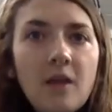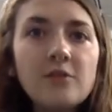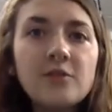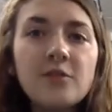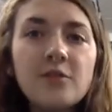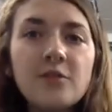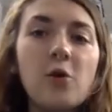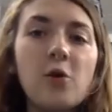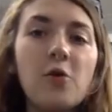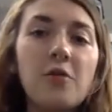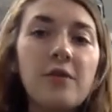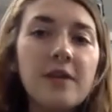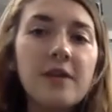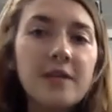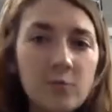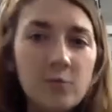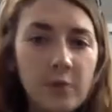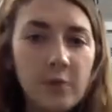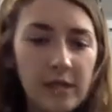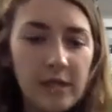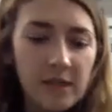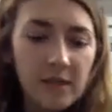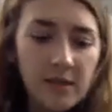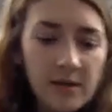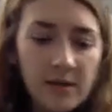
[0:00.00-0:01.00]
So this
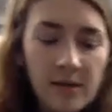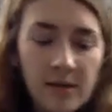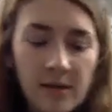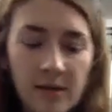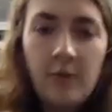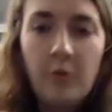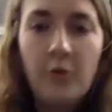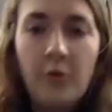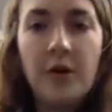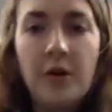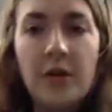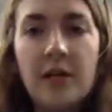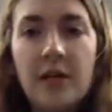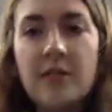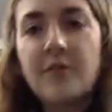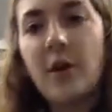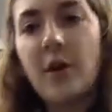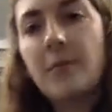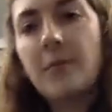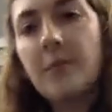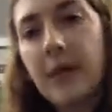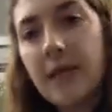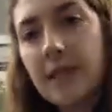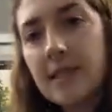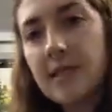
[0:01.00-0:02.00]
week, we're going to
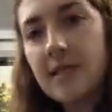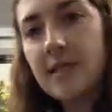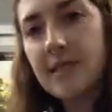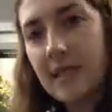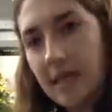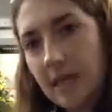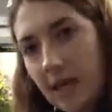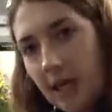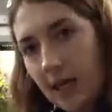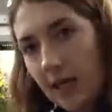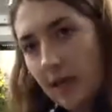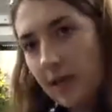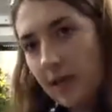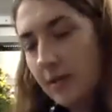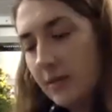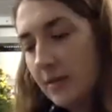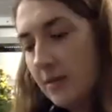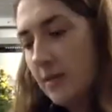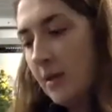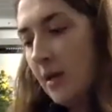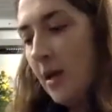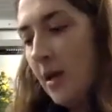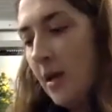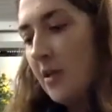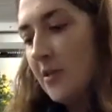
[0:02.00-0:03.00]
start by seeding.
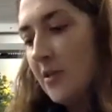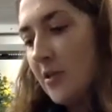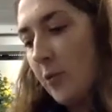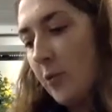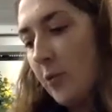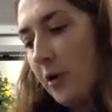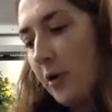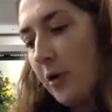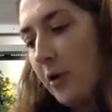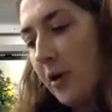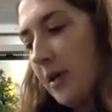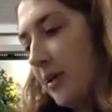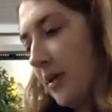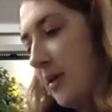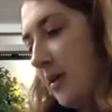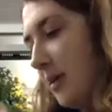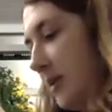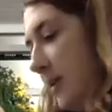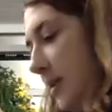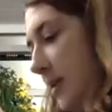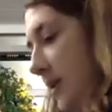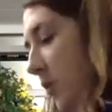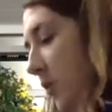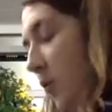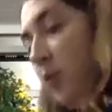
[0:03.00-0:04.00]
So
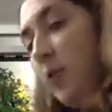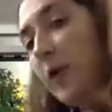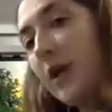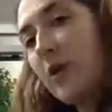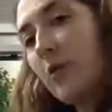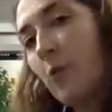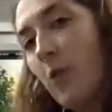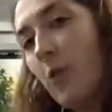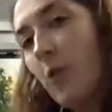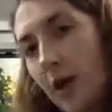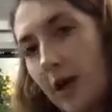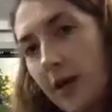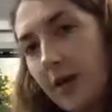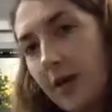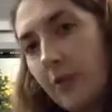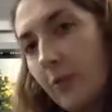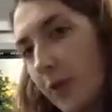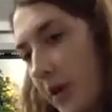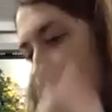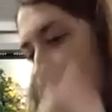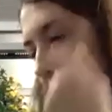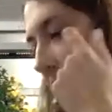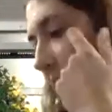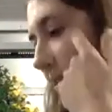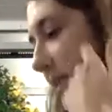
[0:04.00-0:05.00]
week 1, we're
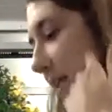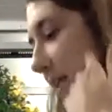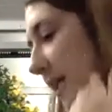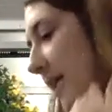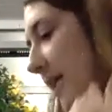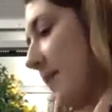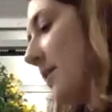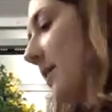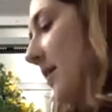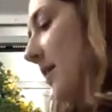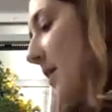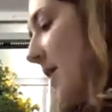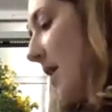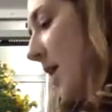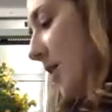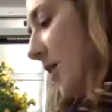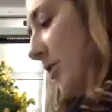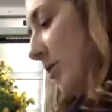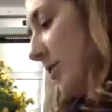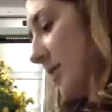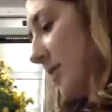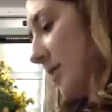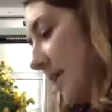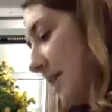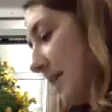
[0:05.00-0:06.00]
going to seed in
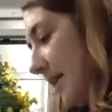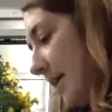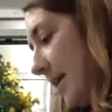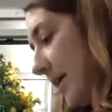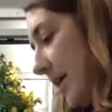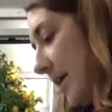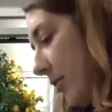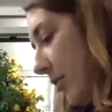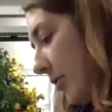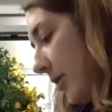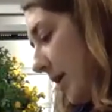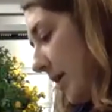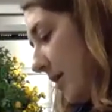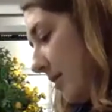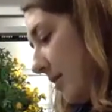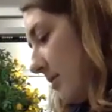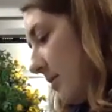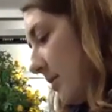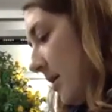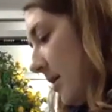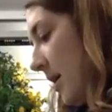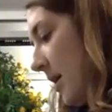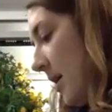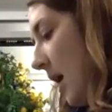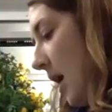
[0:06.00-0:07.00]
our seedling area.
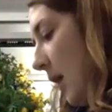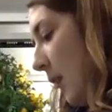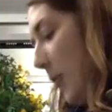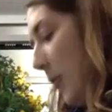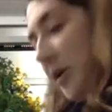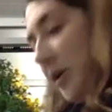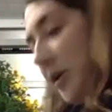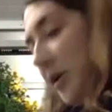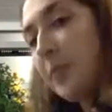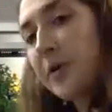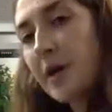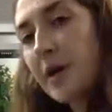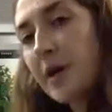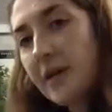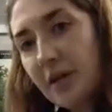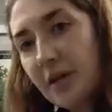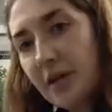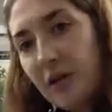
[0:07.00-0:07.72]
We're going to put on a